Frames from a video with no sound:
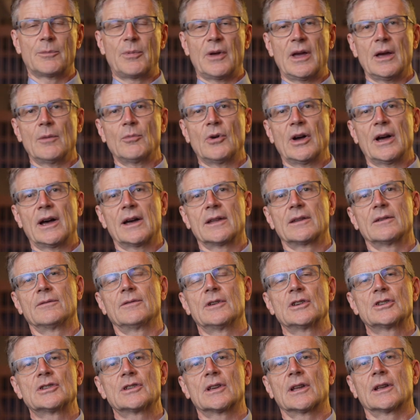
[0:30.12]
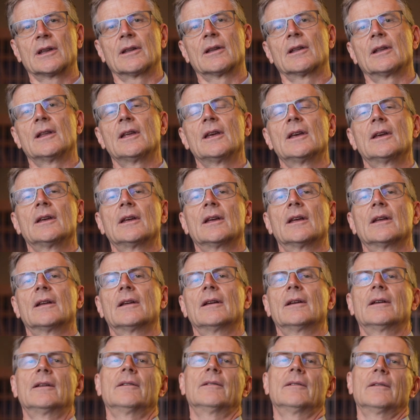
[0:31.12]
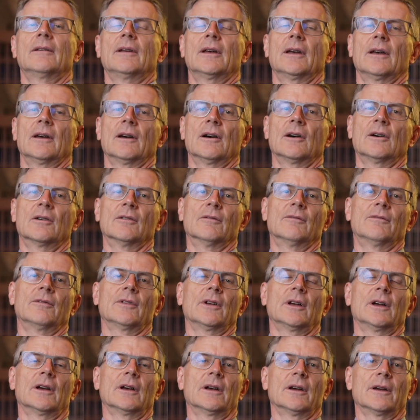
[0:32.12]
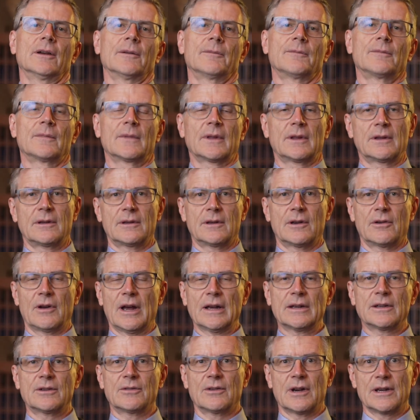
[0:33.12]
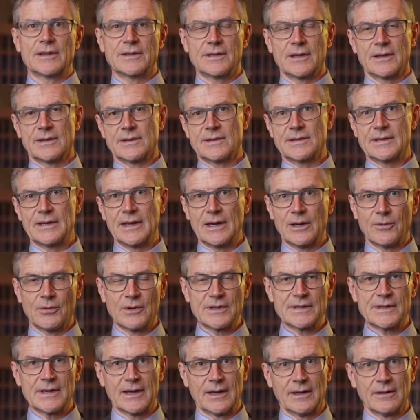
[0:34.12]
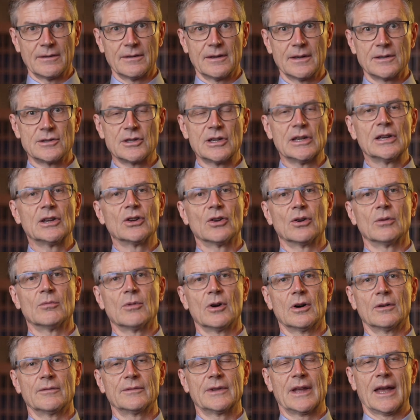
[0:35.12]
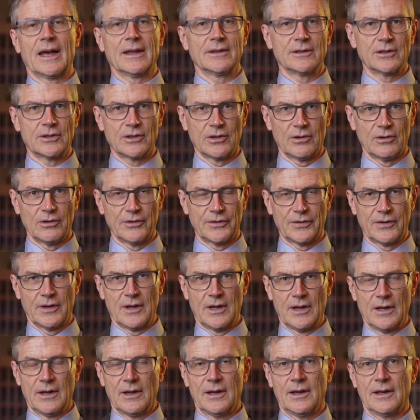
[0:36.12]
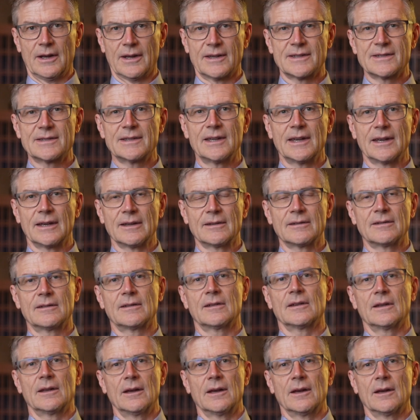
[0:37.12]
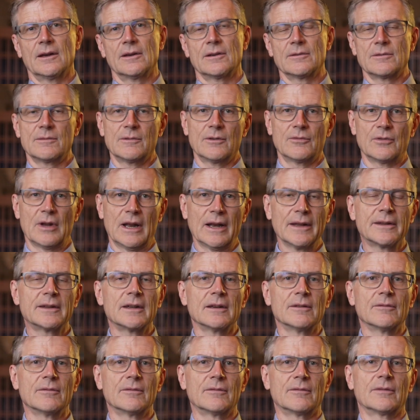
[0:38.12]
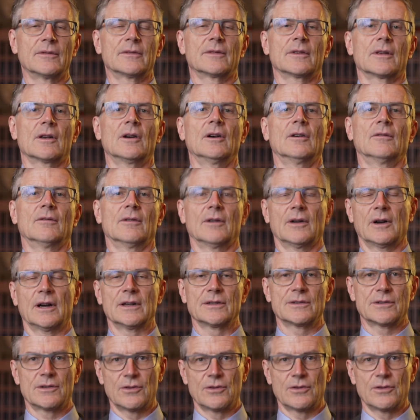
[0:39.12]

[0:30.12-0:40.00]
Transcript: Pääbo had a vision of characterizing and sequencing the genome of Neanderthals, an extinct relative of us